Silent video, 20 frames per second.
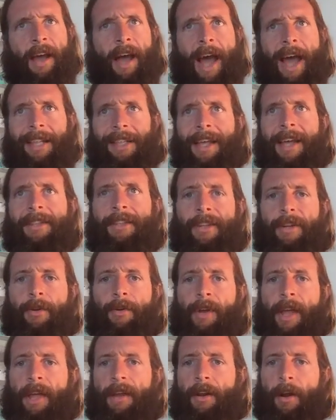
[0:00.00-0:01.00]
I'd like to
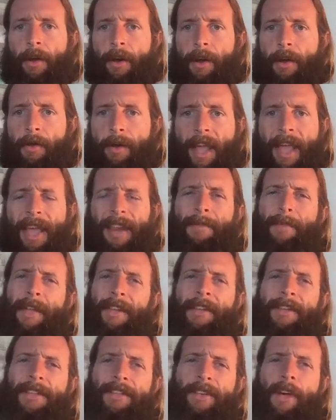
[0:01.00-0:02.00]
create our own
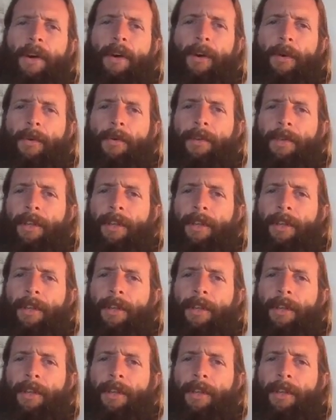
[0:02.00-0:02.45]
animated show.